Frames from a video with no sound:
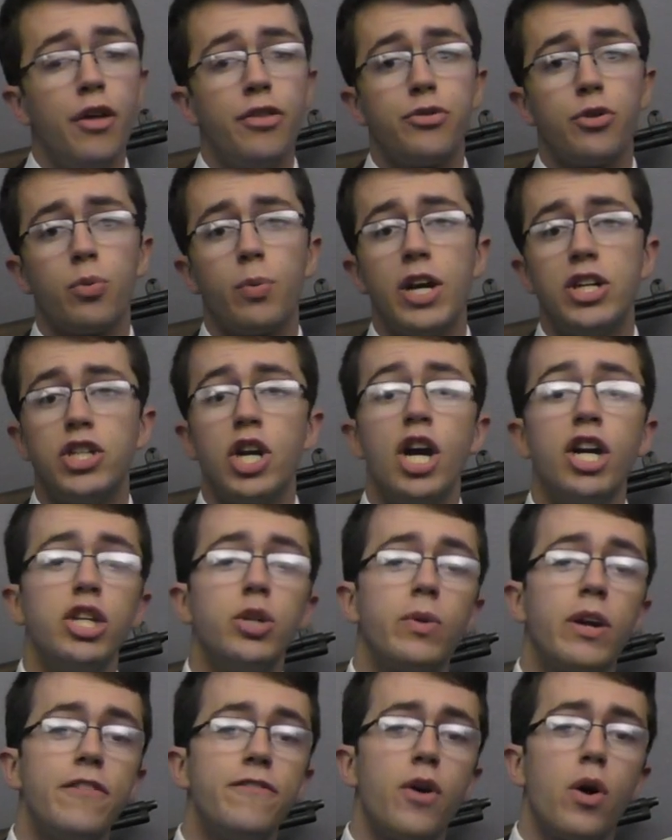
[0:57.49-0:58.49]
through which
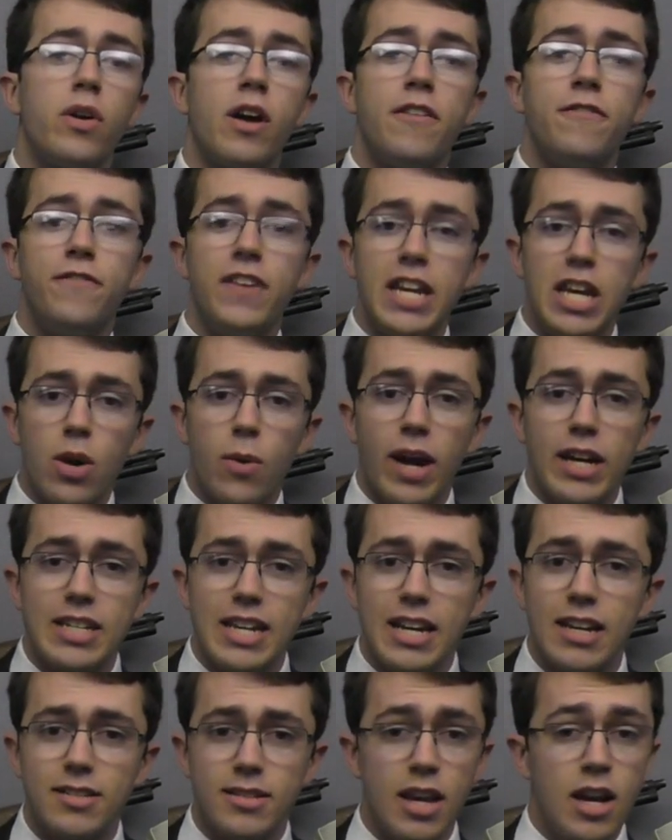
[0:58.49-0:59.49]
you can vote on video
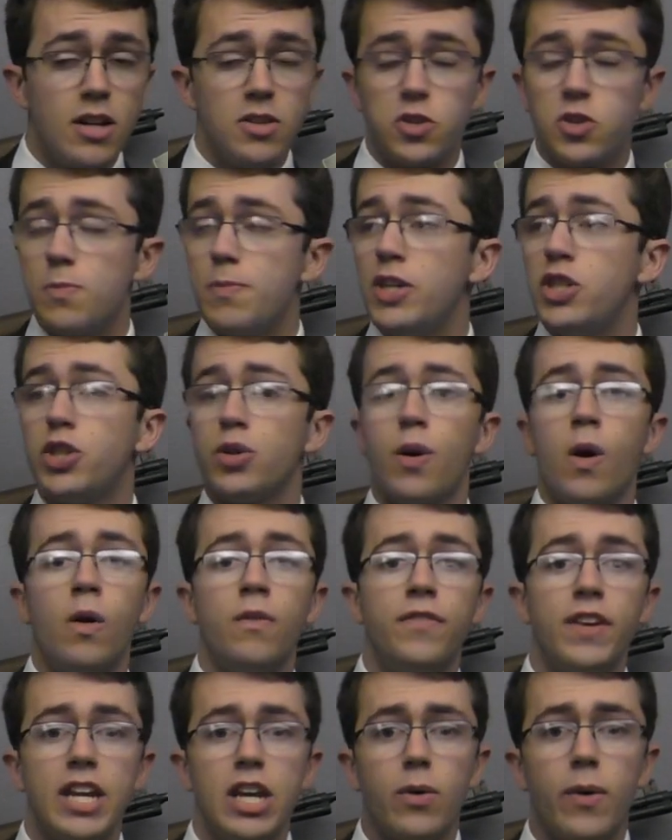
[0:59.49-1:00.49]
ideas, submit your
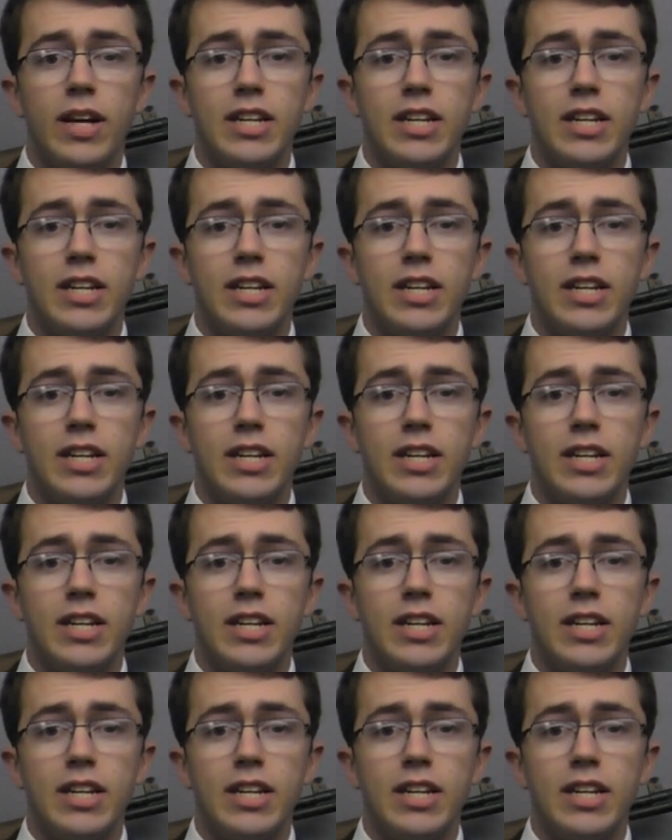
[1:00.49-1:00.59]
own video